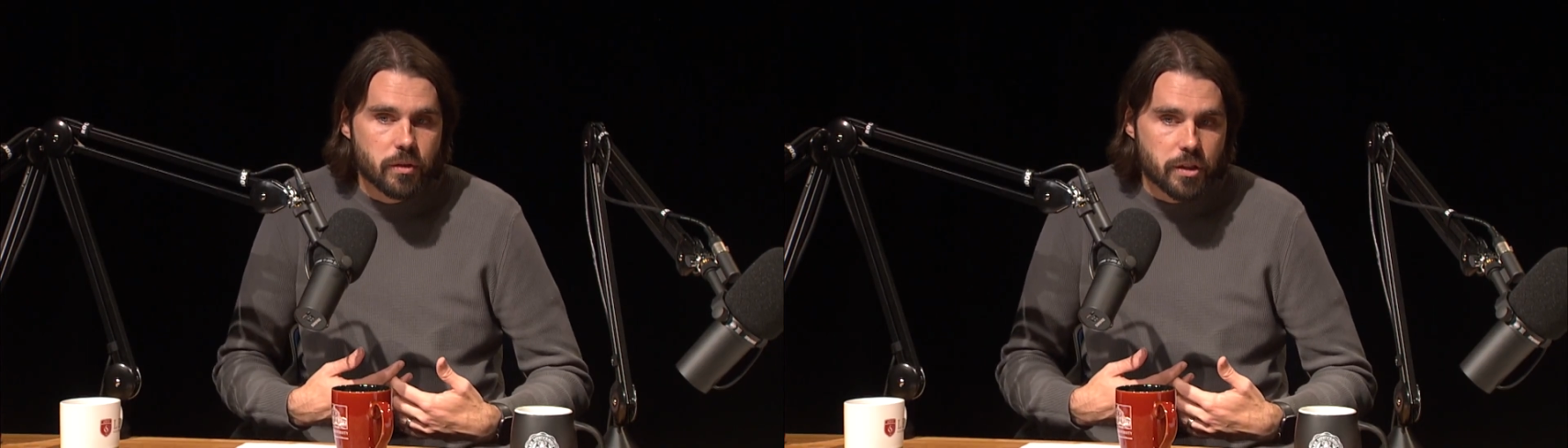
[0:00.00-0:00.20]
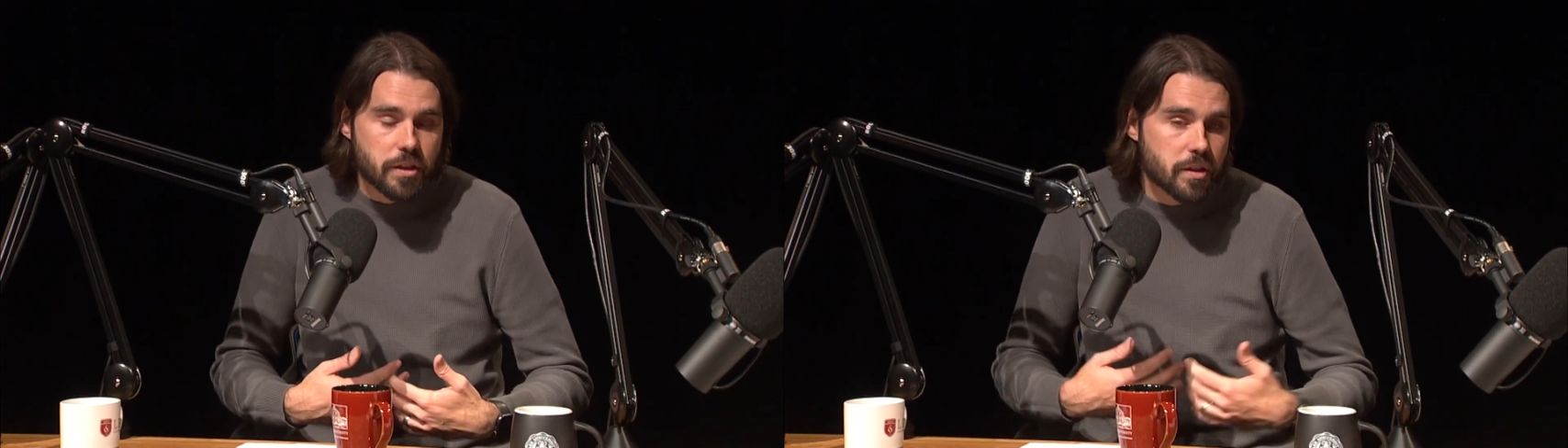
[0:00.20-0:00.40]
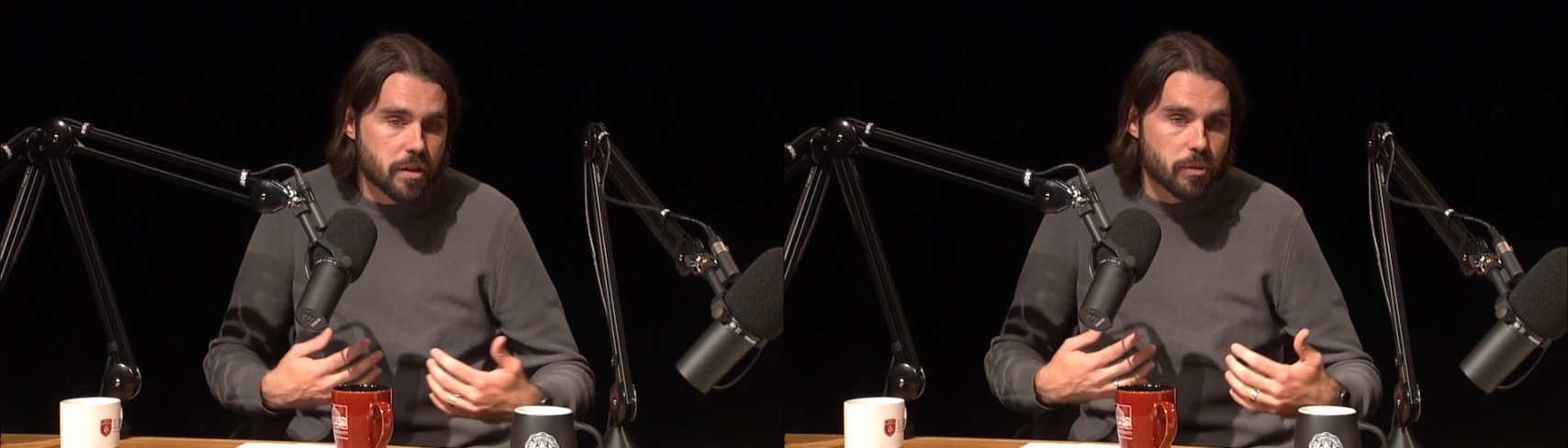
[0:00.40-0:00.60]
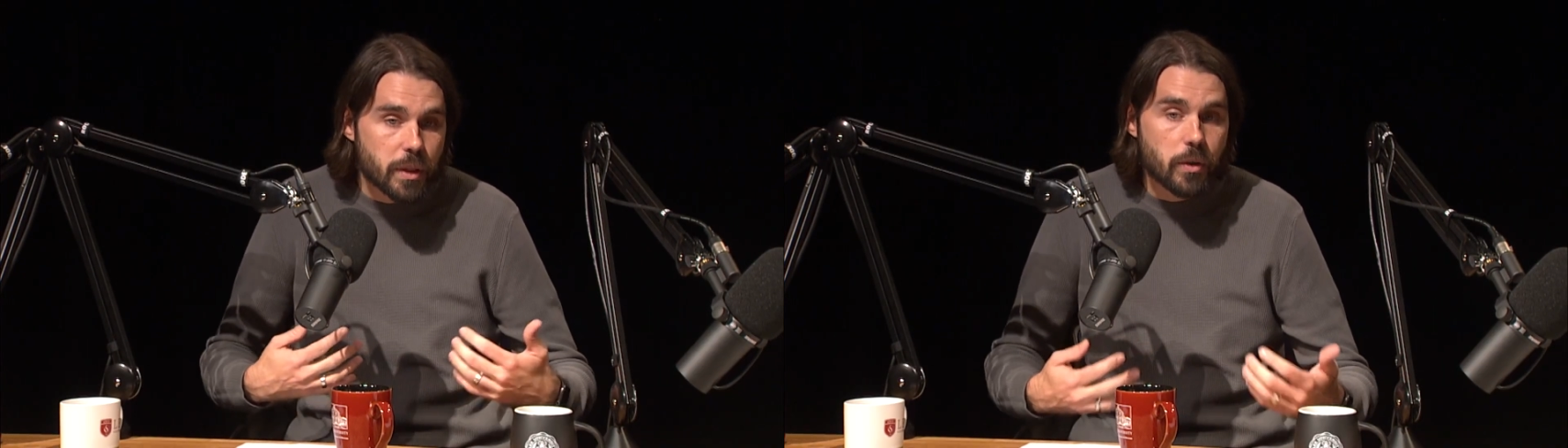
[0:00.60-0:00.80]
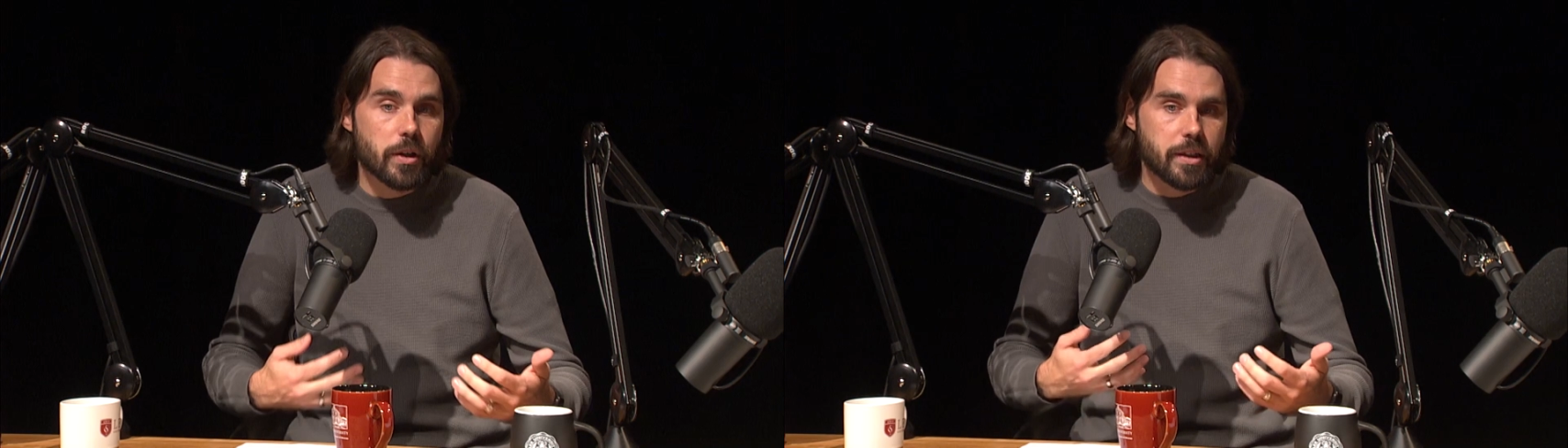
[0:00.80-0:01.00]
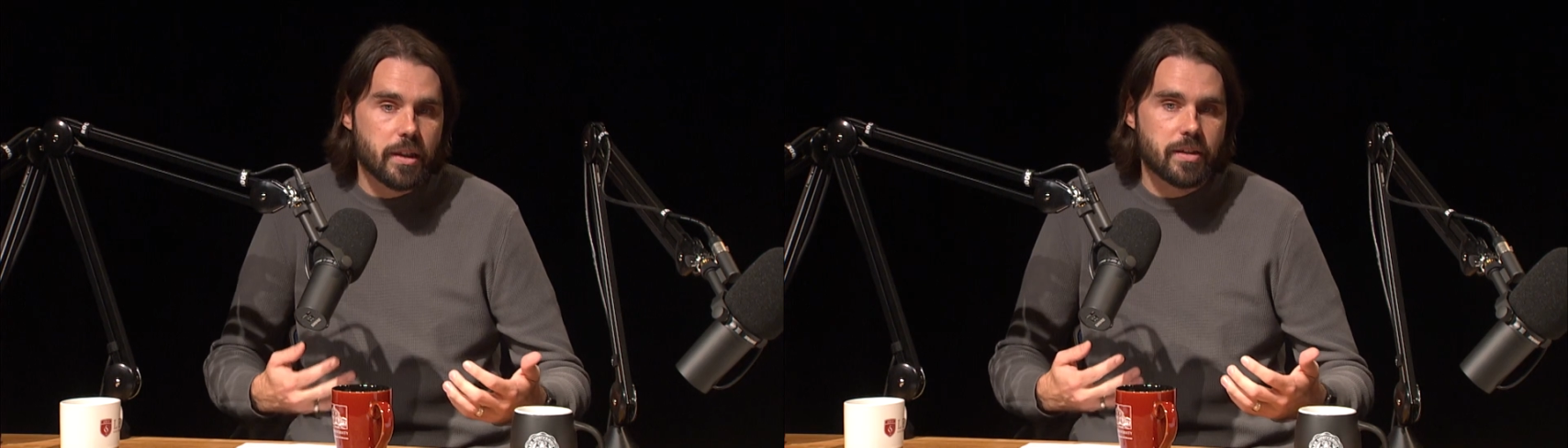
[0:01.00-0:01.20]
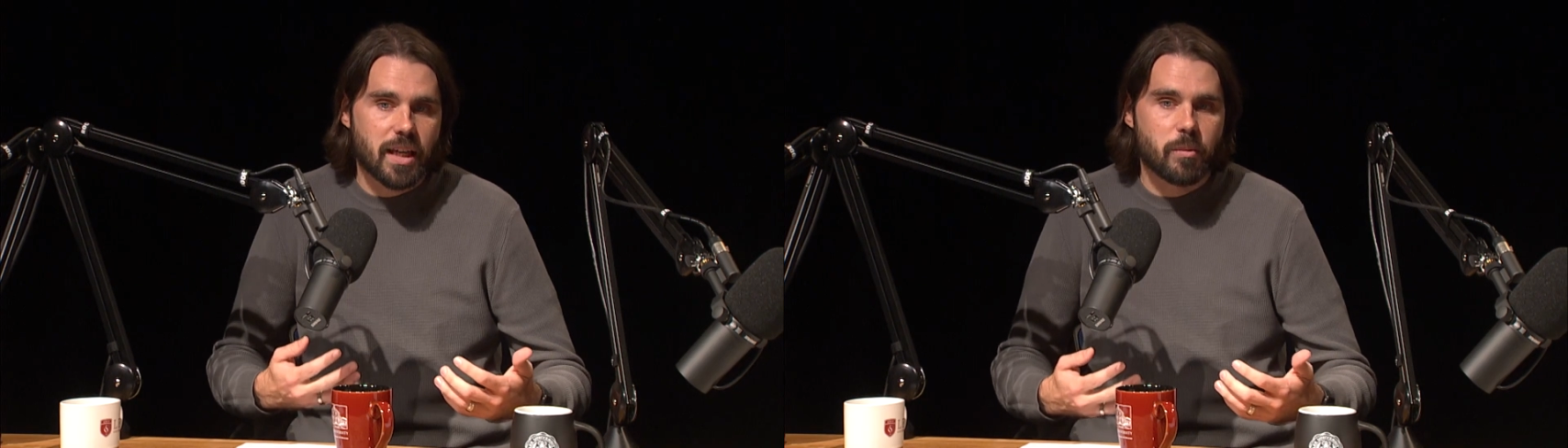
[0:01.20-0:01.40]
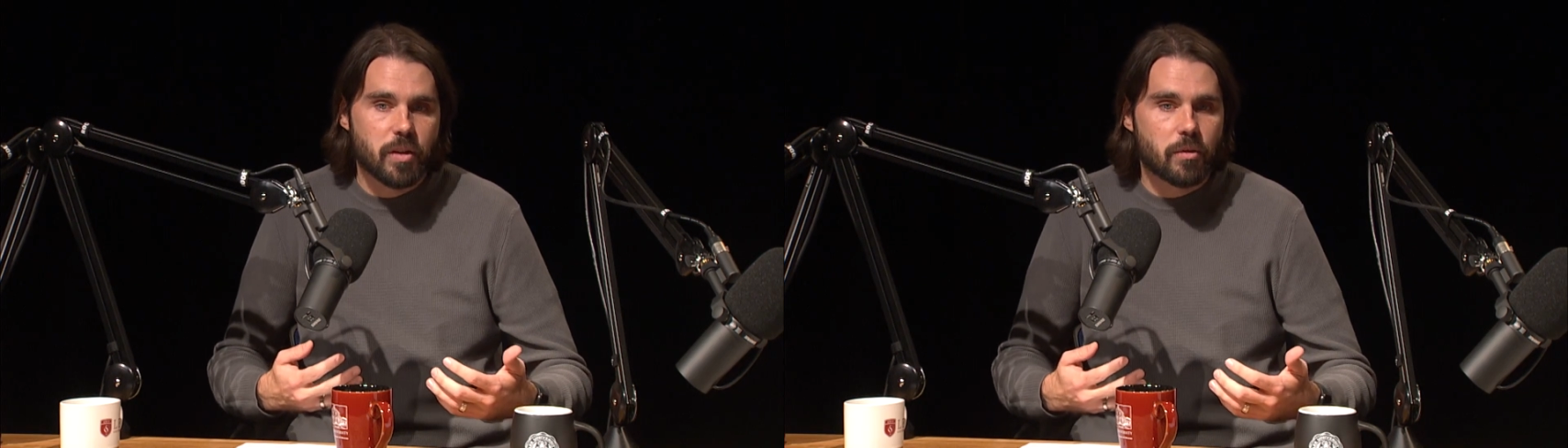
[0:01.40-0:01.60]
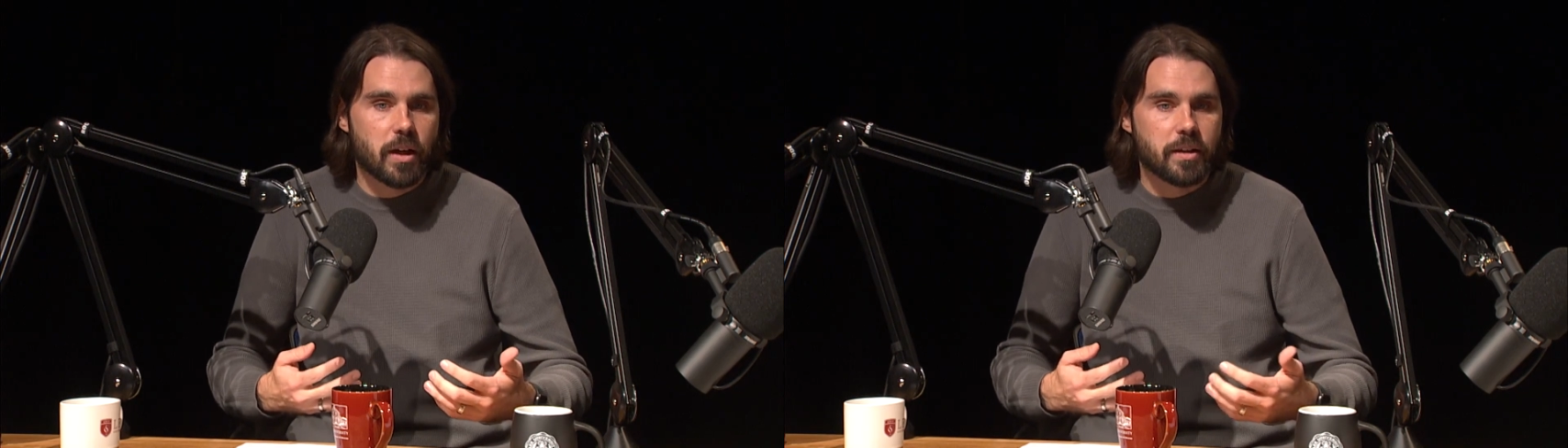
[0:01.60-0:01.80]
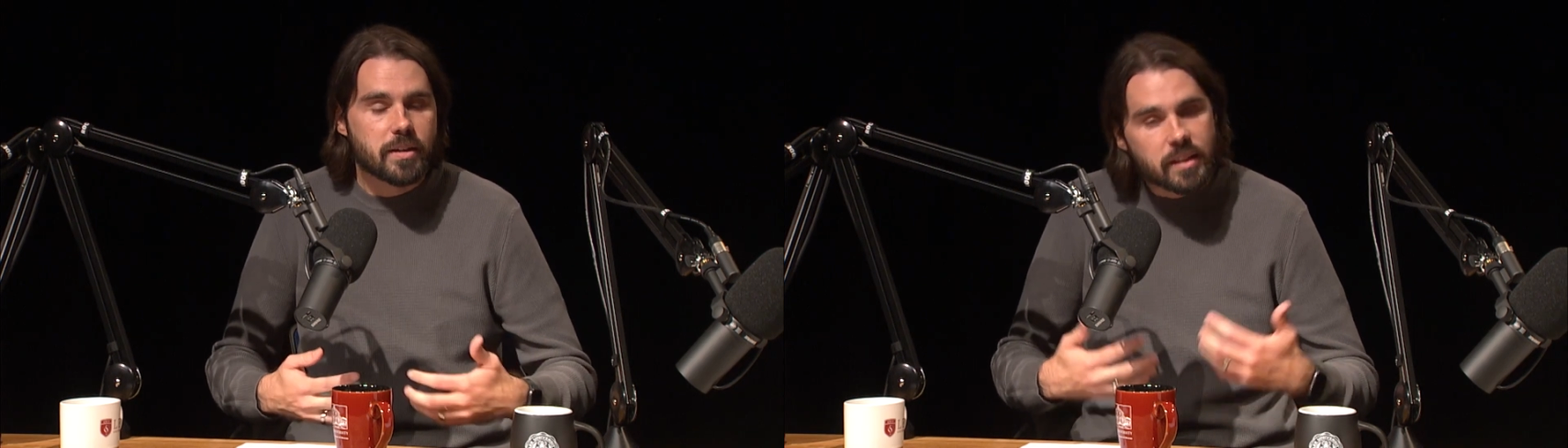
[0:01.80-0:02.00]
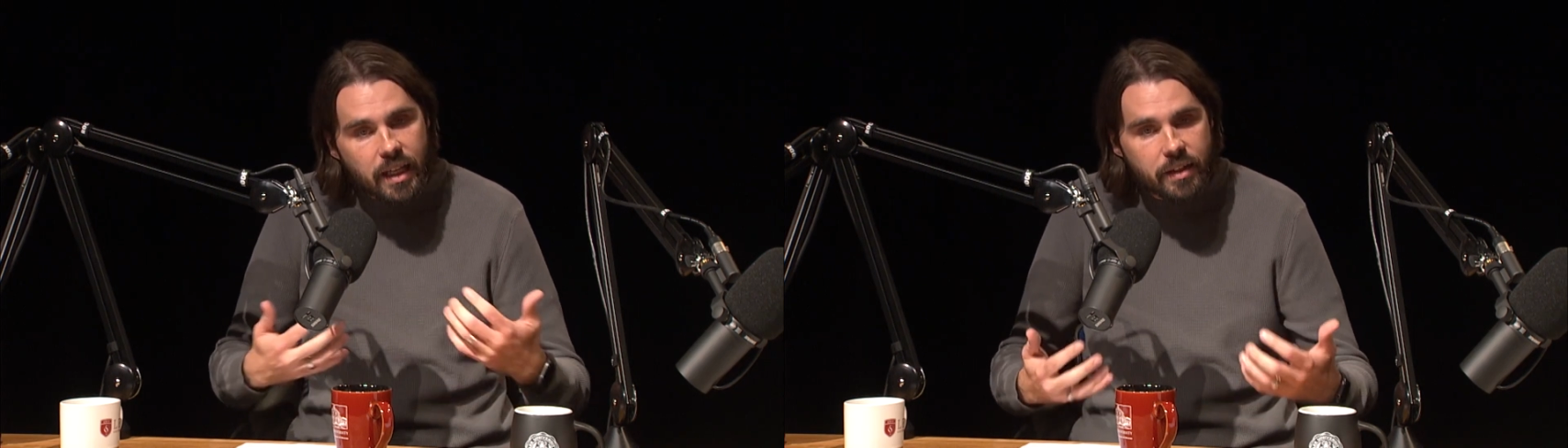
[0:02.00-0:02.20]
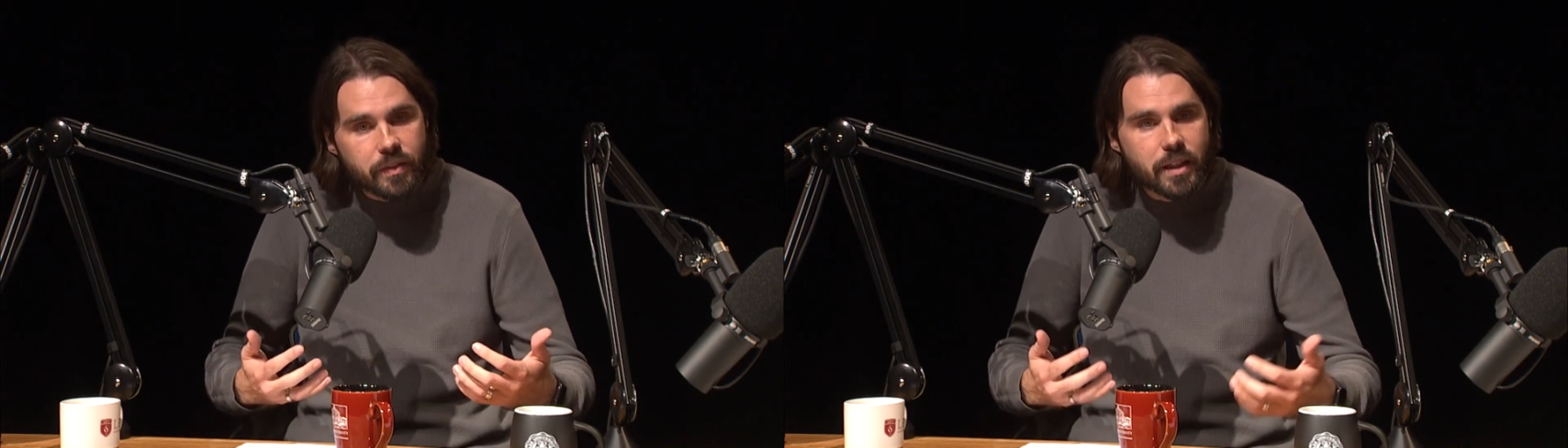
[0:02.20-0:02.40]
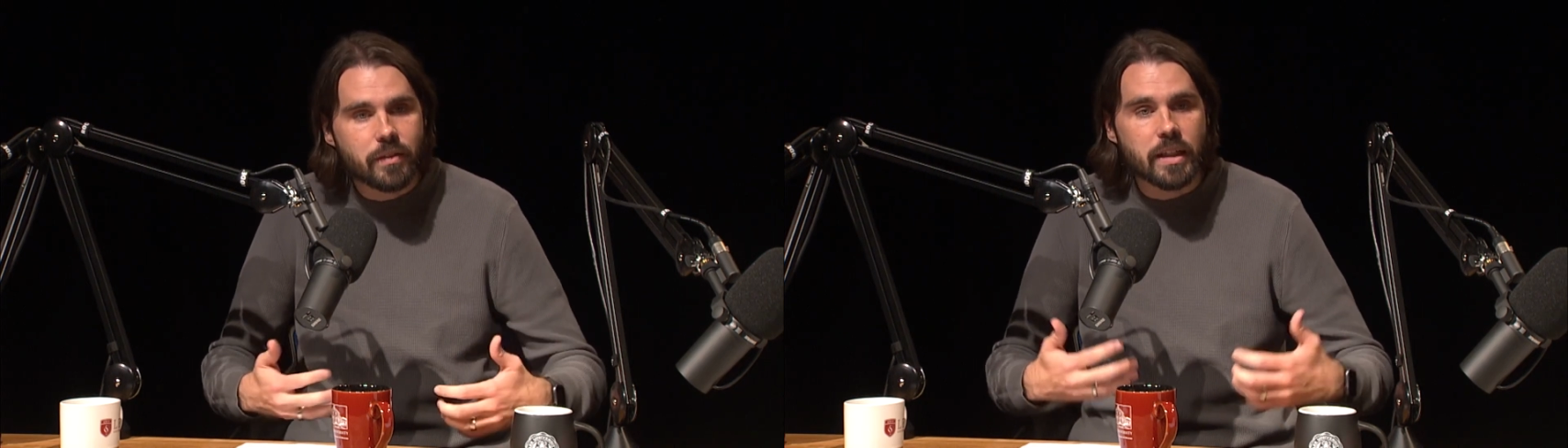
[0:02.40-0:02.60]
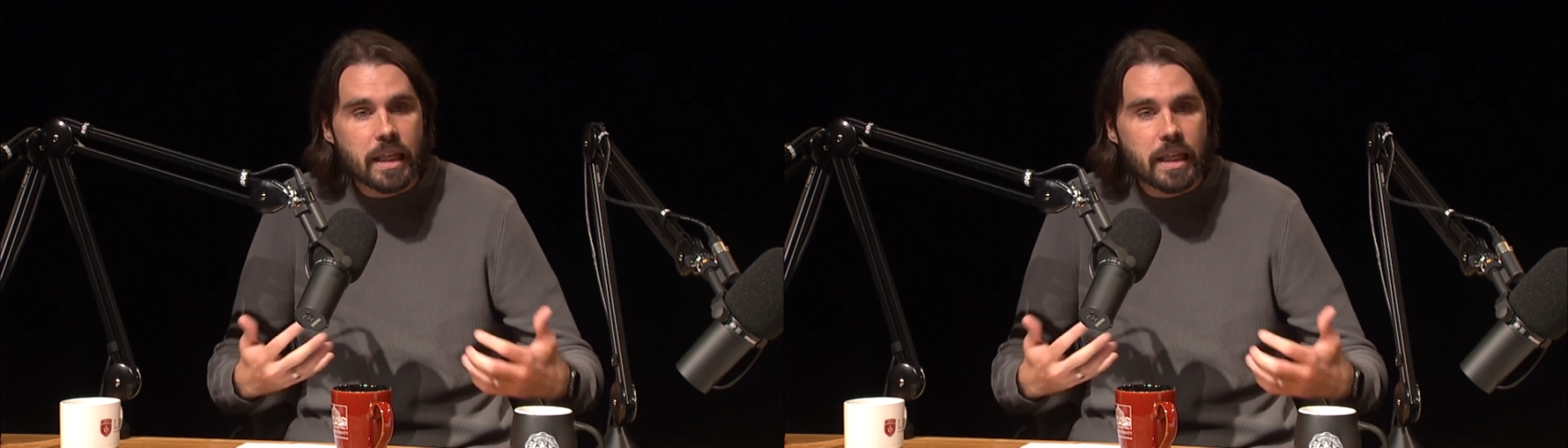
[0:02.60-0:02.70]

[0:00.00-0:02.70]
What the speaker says: Jesus is reorienting Sabbath around its life-giving,